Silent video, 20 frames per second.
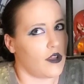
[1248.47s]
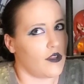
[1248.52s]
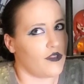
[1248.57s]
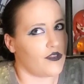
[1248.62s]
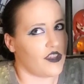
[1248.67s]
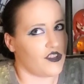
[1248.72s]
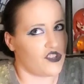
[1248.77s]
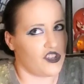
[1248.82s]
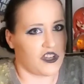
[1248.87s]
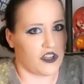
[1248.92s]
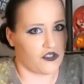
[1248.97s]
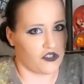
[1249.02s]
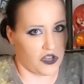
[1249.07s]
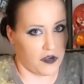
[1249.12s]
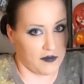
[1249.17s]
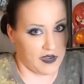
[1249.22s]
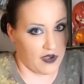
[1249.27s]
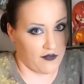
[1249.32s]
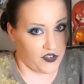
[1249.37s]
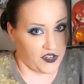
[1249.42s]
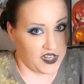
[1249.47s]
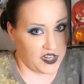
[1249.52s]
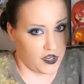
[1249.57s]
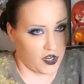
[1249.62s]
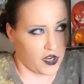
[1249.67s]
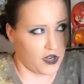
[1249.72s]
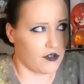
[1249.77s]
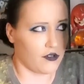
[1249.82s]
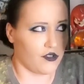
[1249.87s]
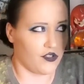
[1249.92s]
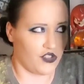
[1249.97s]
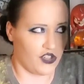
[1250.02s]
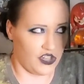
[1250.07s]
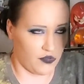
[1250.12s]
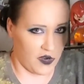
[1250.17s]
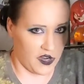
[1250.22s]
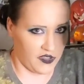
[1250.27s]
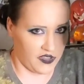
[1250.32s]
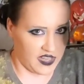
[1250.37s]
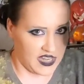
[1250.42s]
then she tells her to come down for dinner. She's
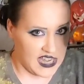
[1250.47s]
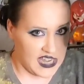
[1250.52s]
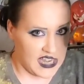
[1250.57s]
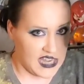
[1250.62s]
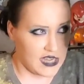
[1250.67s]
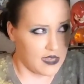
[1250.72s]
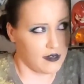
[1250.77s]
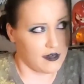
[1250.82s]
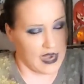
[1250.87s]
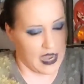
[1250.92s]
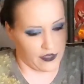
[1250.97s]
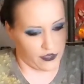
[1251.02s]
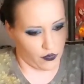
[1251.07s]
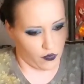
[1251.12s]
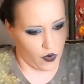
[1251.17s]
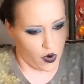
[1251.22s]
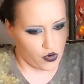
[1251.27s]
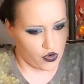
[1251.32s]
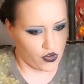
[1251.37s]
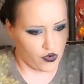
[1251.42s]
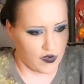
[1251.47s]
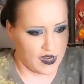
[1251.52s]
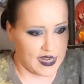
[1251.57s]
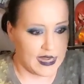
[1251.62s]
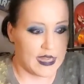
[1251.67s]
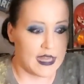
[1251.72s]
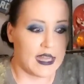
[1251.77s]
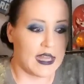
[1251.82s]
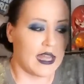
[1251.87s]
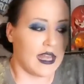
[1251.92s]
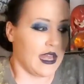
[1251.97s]
wearing the key, not the rosary.